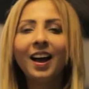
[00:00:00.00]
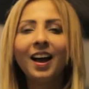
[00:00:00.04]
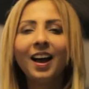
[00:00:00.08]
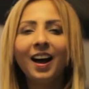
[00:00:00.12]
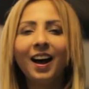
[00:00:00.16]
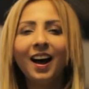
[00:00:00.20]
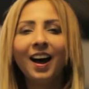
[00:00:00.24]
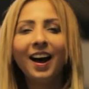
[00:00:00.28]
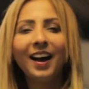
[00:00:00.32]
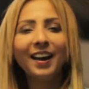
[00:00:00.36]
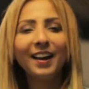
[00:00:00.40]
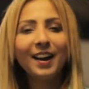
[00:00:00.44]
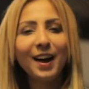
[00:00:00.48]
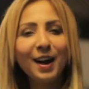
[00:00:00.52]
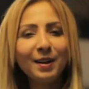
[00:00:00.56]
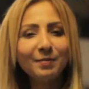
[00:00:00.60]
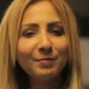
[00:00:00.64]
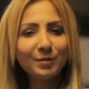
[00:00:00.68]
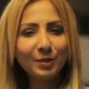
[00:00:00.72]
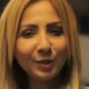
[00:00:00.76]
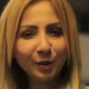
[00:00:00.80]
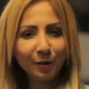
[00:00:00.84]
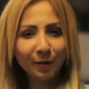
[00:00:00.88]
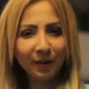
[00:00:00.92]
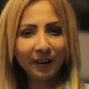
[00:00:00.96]
Hi,
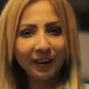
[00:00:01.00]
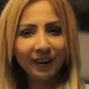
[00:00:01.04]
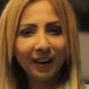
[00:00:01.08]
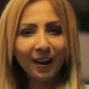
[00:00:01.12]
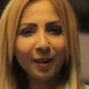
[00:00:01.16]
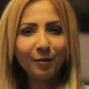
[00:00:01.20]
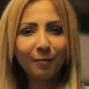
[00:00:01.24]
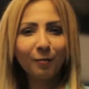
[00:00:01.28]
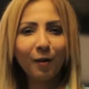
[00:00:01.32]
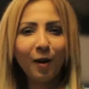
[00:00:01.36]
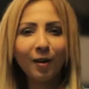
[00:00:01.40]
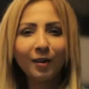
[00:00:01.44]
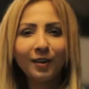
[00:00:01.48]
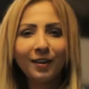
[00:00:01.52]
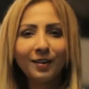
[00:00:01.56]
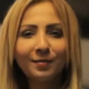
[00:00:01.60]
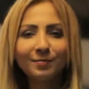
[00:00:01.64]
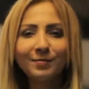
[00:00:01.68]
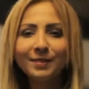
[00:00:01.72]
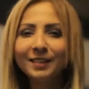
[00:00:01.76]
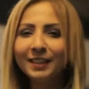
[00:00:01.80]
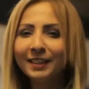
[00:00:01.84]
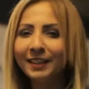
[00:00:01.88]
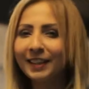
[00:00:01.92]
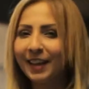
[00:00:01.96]
I'm Jody and
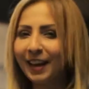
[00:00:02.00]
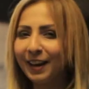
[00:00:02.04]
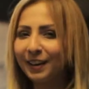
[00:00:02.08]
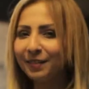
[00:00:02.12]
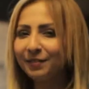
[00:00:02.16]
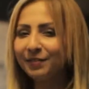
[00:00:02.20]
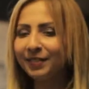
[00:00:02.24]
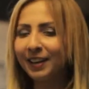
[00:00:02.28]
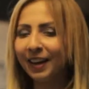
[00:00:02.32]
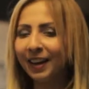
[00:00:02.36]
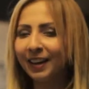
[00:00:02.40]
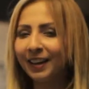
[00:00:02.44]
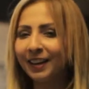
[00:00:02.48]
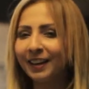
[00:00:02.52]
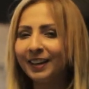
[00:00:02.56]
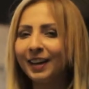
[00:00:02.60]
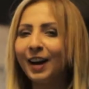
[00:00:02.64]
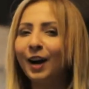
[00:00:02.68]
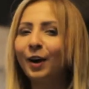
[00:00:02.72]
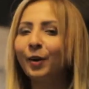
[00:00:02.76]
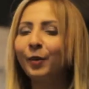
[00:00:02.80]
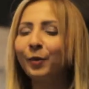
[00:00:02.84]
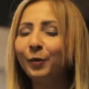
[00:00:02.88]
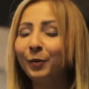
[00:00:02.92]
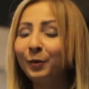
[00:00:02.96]
welcome to Life Getting
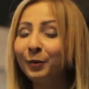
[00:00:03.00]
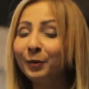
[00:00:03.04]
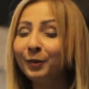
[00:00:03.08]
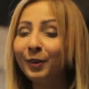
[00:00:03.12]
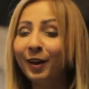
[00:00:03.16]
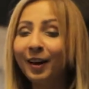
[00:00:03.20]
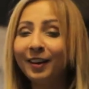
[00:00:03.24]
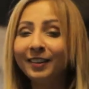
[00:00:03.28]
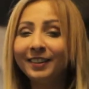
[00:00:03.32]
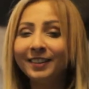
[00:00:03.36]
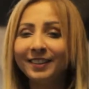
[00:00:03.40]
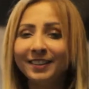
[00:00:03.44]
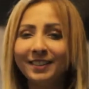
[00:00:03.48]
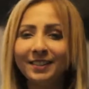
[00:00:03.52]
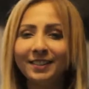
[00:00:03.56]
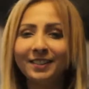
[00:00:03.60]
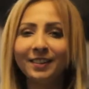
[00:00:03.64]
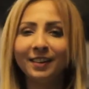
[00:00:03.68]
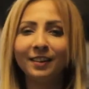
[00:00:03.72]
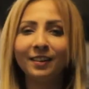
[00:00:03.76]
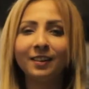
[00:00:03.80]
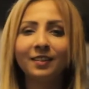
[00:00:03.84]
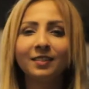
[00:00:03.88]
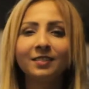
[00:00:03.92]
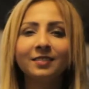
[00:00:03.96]
a Whole Lot
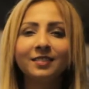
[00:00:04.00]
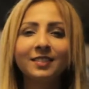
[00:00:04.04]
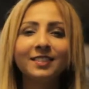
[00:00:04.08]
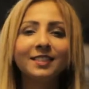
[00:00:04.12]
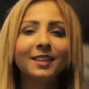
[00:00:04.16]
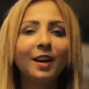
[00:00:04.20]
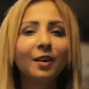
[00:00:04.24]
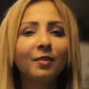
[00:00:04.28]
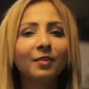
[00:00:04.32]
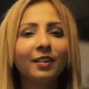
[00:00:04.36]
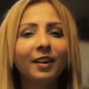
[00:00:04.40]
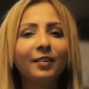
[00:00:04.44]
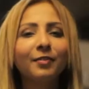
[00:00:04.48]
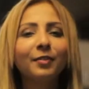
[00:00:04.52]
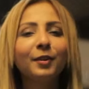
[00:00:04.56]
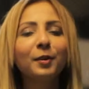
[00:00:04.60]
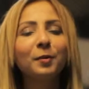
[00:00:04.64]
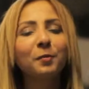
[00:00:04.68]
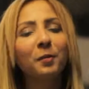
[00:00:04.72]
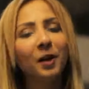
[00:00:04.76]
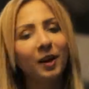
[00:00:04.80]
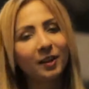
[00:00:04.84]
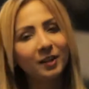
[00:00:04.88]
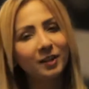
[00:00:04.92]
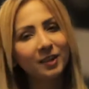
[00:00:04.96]
Easier. So if
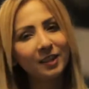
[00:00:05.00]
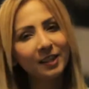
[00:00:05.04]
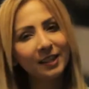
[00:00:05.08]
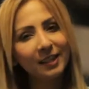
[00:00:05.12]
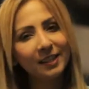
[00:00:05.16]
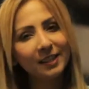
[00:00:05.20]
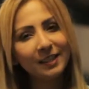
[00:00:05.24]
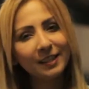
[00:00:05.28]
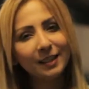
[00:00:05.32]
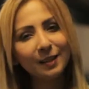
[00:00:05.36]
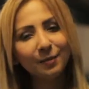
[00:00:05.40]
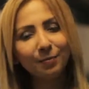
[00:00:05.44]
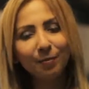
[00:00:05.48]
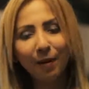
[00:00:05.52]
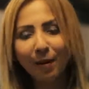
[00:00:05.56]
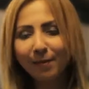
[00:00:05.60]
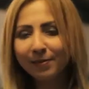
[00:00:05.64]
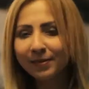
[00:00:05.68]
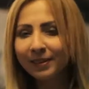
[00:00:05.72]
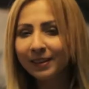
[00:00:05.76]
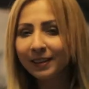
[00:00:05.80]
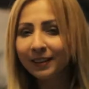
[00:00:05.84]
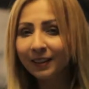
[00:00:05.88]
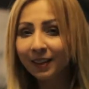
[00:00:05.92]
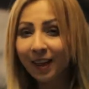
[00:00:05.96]
you're watching this, you
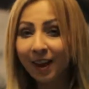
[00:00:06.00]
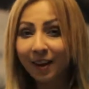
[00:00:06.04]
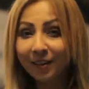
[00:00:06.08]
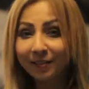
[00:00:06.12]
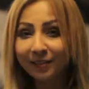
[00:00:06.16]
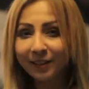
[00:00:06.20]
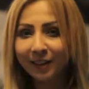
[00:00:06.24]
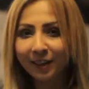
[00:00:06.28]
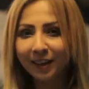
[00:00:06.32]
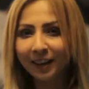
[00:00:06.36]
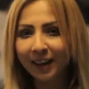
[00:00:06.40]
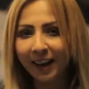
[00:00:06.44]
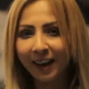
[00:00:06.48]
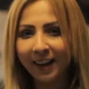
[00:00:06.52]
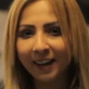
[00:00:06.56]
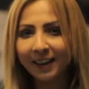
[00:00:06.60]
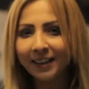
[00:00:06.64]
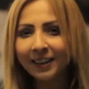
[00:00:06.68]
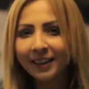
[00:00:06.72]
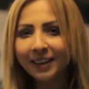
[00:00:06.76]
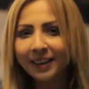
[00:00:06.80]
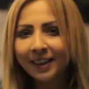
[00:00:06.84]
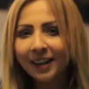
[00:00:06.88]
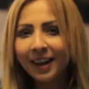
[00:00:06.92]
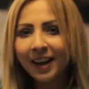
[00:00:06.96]
probably love cooking
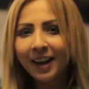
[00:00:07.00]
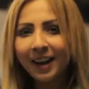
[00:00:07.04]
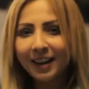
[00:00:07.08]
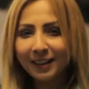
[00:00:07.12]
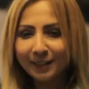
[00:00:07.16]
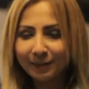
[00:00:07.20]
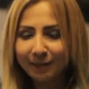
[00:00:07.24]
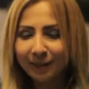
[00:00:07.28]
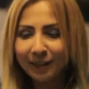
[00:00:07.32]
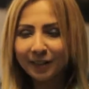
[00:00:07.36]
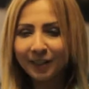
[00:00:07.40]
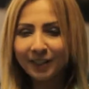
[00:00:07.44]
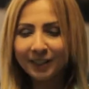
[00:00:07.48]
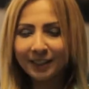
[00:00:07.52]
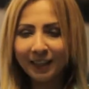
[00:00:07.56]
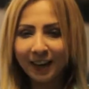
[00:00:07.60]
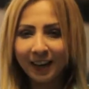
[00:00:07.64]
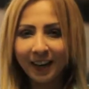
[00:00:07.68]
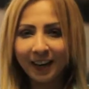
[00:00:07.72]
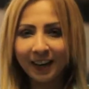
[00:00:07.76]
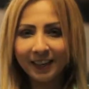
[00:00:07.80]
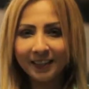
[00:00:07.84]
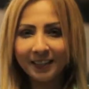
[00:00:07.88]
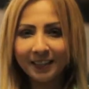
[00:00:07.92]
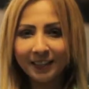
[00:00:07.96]
as much as
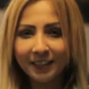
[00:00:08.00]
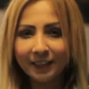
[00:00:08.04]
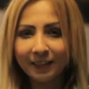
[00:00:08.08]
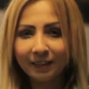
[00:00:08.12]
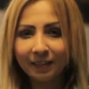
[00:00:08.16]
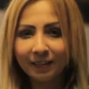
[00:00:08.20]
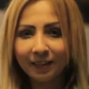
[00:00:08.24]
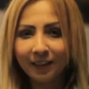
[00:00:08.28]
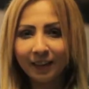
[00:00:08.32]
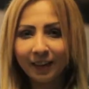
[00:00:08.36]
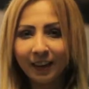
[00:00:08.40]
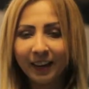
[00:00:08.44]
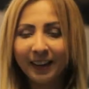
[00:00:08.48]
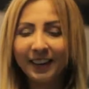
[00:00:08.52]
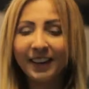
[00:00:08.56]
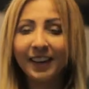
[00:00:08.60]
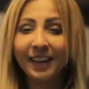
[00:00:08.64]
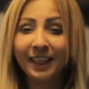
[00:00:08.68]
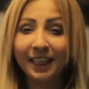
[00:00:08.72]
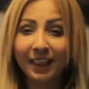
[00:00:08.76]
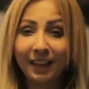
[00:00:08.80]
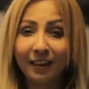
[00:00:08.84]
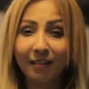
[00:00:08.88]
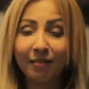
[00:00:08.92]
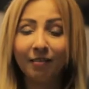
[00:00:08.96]
I do, and I
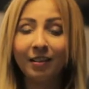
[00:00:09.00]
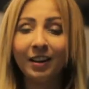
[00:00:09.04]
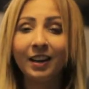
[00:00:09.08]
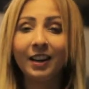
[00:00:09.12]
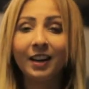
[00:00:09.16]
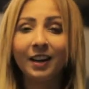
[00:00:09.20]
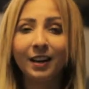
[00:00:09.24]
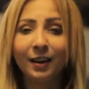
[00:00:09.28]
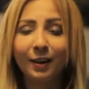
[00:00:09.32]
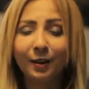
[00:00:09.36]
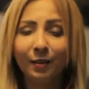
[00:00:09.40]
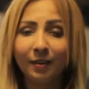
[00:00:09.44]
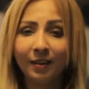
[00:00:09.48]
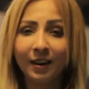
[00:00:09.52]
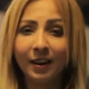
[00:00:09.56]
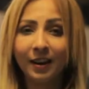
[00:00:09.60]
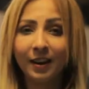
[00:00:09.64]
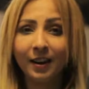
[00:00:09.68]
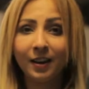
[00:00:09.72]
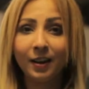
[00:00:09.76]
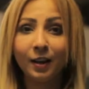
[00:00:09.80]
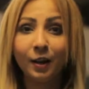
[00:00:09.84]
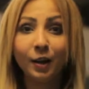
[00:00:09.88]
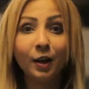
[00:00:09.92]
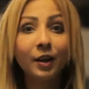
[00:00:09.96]
think we can
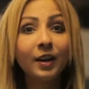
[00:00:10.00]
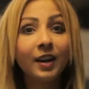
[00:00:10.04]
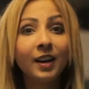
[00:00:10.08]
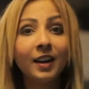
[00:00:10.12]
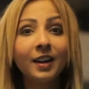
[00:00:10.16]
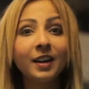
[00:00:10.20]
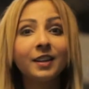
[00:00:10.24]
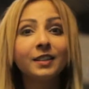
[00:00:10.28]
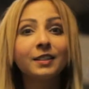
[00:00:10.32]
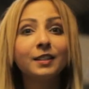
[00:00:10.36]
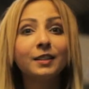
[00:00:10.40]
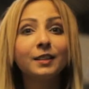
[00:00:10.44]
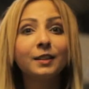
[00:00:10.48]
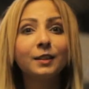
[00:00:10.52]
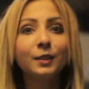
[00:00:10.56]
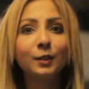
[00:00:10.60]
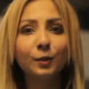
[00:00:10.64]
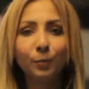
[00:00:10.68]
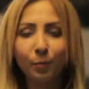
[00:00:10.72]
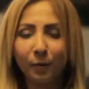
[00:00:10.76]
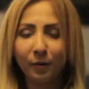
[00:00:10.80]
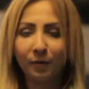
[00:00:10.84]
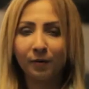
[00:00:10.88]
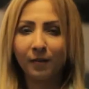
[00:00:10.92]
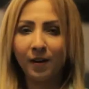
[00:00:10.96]
agree. Cooking,
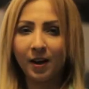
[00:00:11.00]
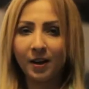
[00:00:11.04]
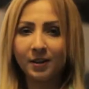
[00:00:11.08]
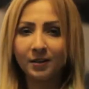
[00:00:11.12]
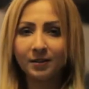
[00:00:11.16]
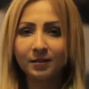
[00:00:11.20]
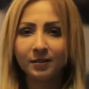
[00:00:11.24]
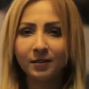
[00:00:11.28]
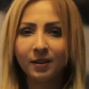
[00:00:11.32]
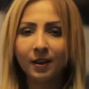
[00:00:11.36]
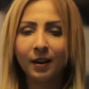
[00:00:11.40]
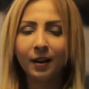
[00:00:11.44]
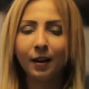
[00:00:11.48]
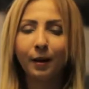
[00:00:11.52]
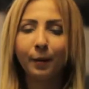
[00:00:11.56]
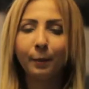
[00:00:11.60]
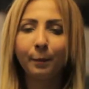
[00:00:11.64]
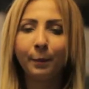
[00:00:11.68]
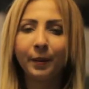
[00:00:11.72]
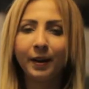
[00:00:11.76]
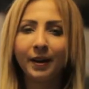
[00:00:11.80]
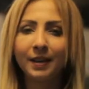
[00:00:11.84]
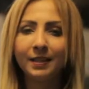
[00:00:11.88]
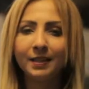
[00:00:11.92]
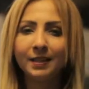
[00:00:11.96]
super fun,
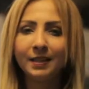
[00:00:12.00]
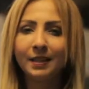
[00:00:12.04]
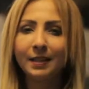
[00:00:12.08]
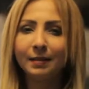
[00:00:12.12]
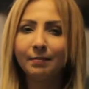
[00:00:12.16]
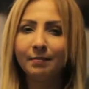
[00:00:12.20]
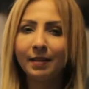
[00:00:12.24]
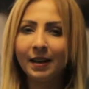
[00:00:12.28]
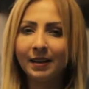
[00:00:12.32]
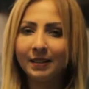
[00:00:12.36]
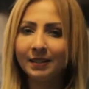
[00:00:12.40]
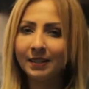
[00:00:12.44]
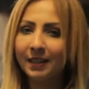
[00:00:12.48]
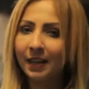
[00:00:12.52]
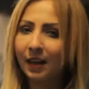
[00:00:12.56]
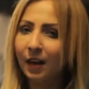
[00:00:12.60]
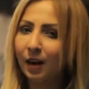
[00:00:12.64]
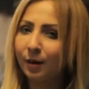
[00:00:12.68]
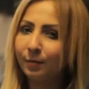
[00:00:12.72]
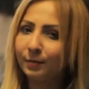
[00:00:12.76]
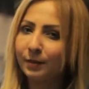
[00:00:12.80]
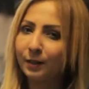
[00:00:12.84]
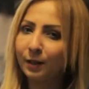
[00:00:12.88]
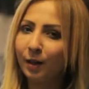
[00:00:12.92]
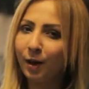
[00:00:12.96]
but the mess that
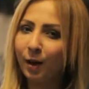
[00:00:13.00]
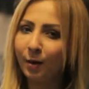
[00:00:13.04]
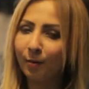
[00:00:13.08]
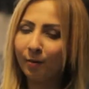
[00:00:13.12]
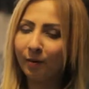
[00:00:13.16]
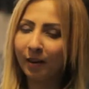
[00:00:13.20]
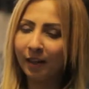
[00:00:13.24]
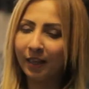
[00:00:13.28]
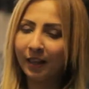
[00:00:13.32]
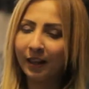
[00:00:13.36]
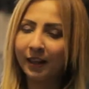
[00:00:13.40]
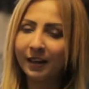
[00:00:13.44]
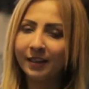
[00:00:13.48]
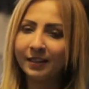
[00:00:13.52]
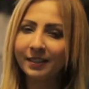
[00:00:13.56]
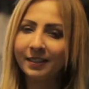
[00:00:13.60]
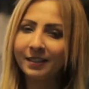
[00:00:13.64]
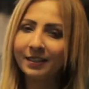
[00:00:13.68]
comes along with it,